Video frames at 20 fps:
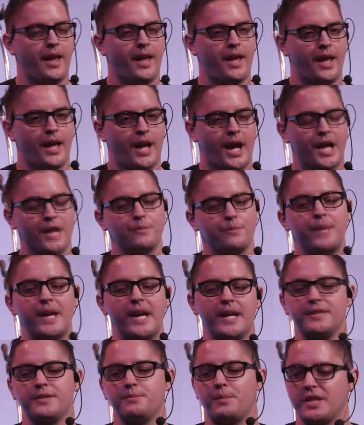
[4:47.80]
I
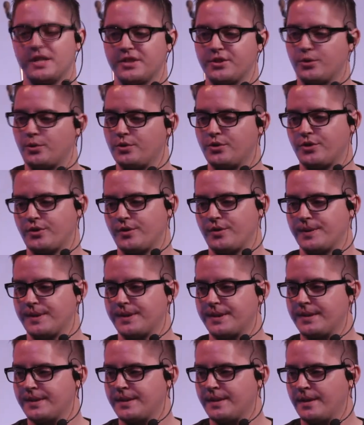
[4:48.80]
abandoned my soldiers
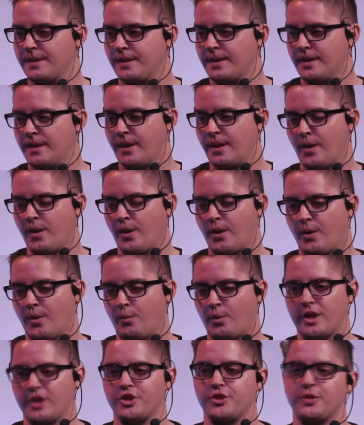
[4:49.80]
when
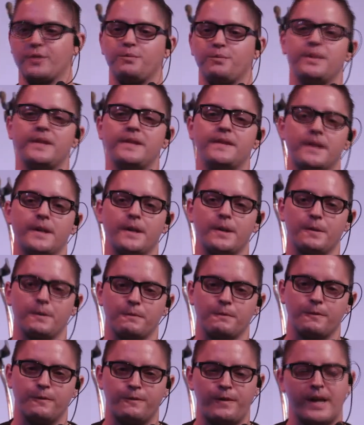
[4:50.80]
I should have been there
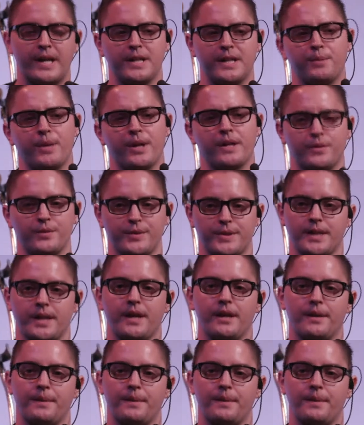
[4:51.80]
fighting by their side.